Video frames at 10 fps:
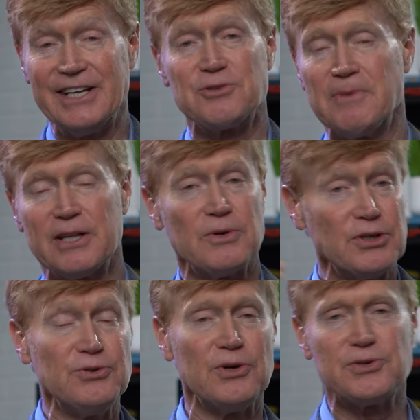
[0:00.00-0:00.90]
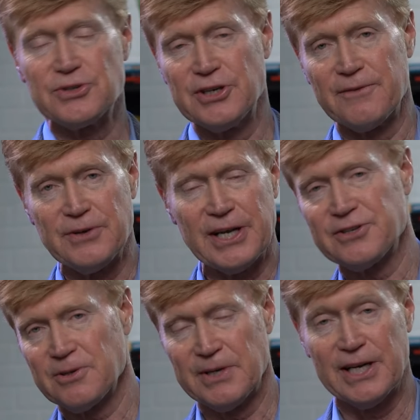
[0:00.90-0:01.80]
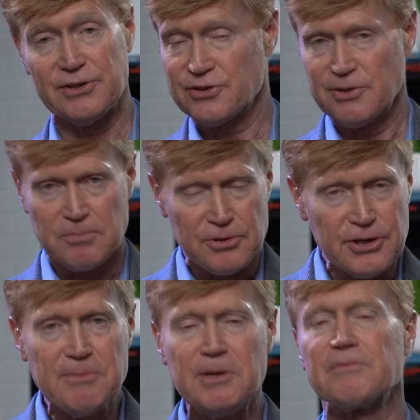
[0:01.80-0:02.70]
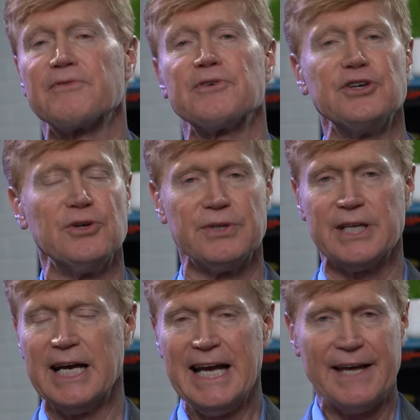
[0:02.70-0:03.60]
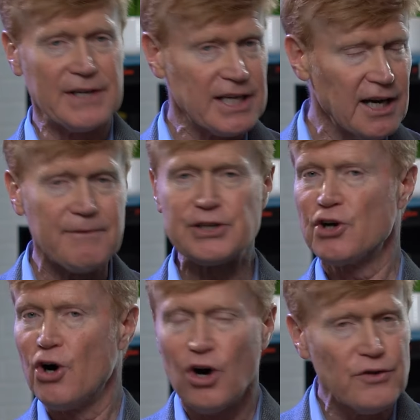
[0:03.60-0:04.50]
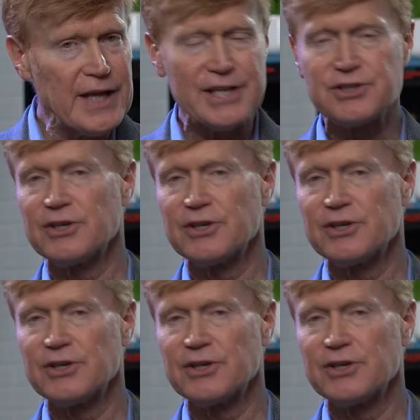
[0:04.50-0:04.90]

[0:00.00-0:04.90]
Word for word: doesn't matter whether you do it yourself or you get someone else, the premium for you and the coverage, all that is